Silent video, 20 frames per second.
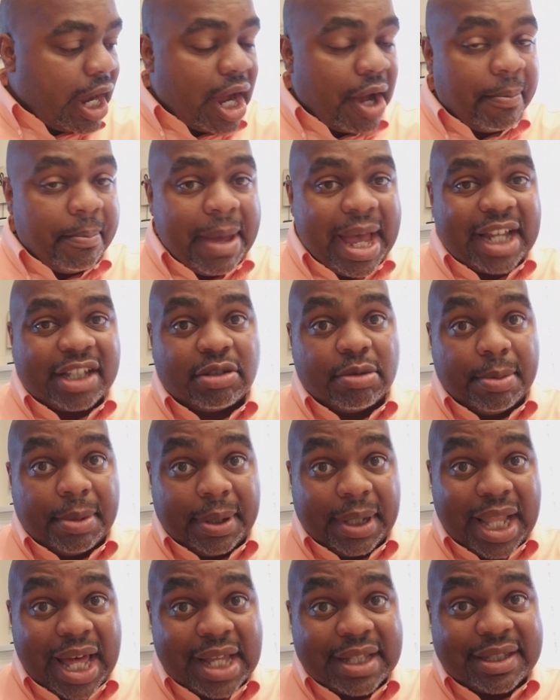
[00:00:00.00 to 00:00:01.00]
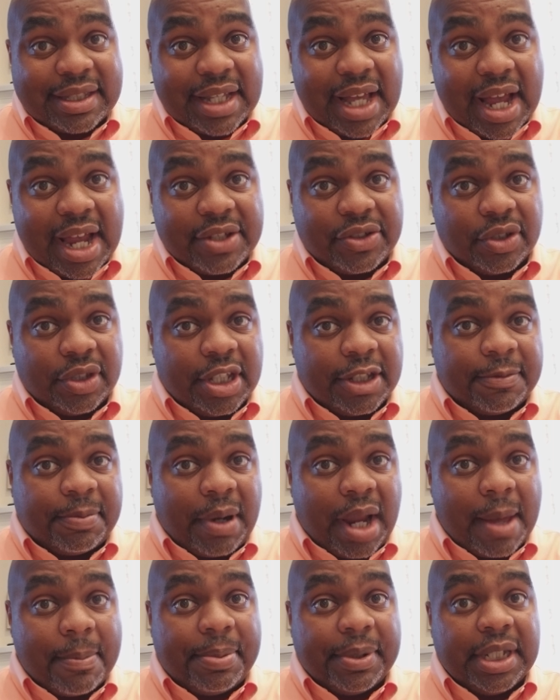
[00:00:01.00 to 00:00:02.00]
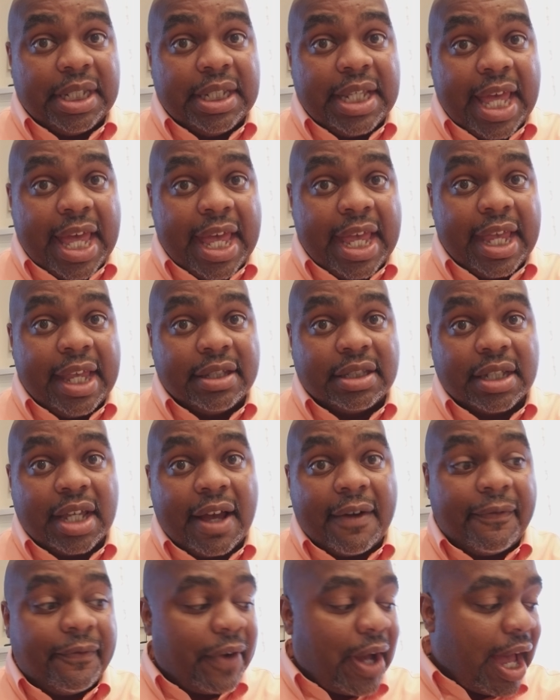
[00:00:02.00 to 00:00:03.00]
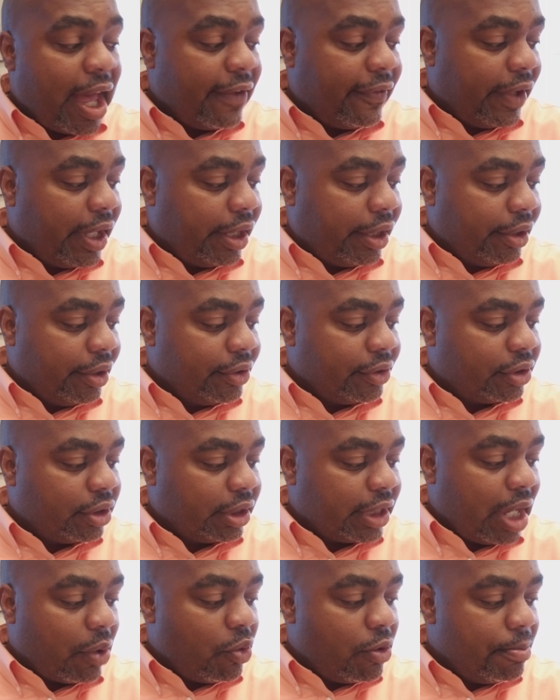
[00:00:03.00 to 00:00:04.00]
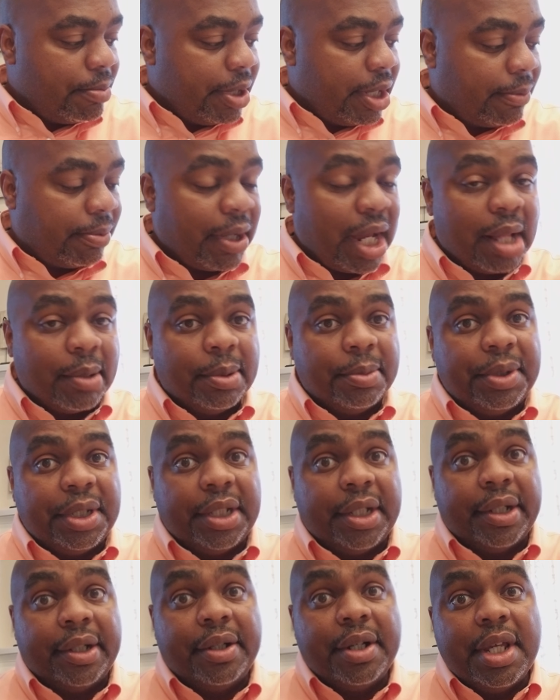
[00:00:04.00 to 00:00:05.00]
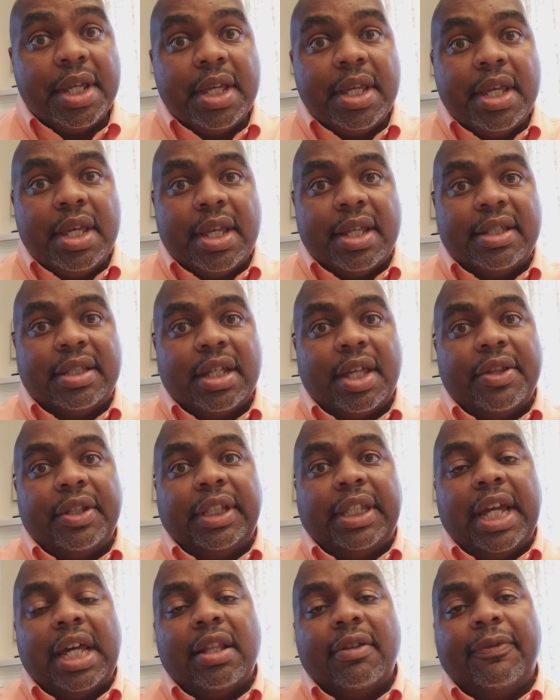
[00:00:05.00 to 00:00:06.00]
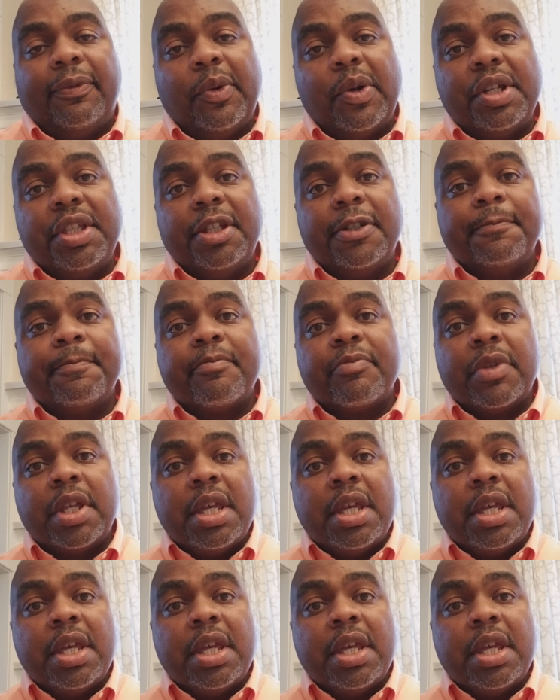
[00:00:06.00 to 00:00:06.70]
Maximum lot size on this property is 5 acres. That won't be a problem here in Southern California.